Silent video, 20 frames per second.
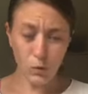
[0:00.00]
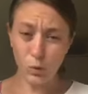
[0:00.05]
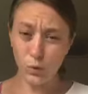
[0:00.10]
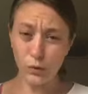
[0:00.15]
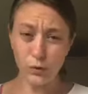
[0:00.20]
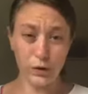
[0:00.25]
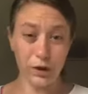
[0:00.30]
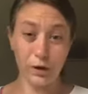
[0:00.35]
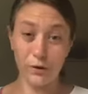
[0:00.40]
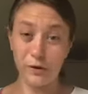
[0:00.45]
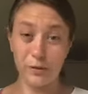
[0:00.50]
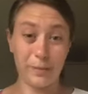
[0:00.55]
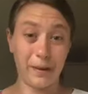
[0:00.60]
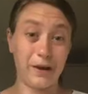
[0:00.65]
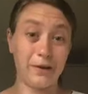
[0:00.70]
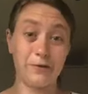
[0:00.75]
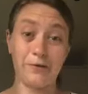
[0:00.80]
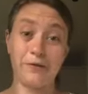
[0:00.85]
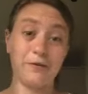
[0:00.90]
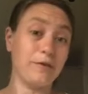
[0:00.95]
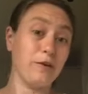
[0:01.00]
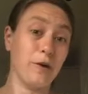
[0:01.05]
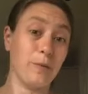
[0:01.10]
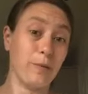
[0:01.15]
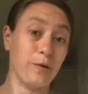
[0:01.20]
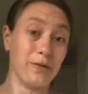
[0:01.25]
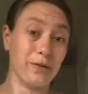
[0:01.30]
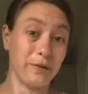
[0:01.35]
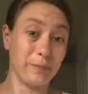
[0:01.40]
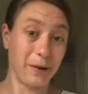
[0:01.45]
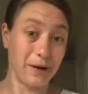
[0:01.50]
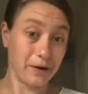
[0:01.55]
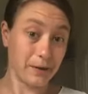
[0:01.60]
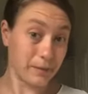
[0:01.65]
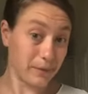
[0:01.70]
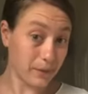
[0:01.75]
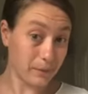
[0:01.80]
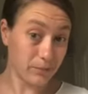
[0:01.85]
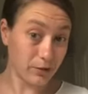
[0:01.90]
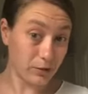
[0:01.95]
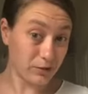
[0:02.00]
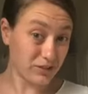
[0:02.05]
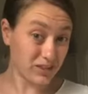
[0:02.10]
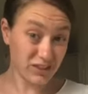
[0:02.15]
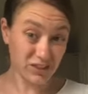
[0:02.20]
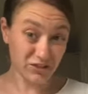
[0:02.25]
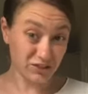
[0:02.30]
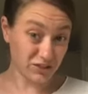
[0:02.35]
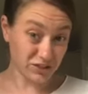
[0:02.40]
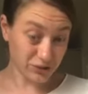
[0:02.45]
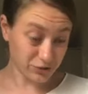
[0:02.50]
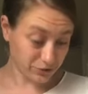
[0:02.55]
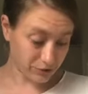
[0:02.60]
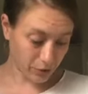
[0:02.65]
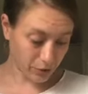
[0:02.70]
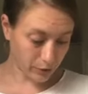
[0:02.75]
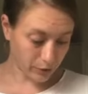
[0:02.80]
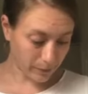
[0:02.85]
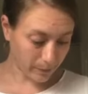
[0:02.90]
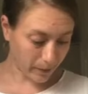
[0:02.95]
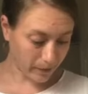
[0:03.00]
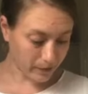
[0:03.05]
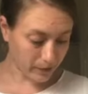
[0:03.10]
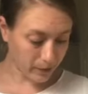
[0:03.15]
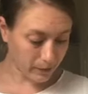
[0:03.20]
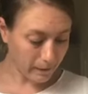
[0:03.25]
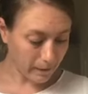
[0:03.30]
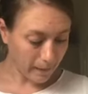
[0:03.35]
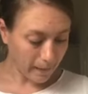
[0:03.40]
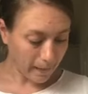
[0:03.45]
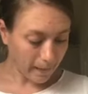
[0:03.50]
or the cocoa powder if you're not bothered about it being protein, just use cocoa powder,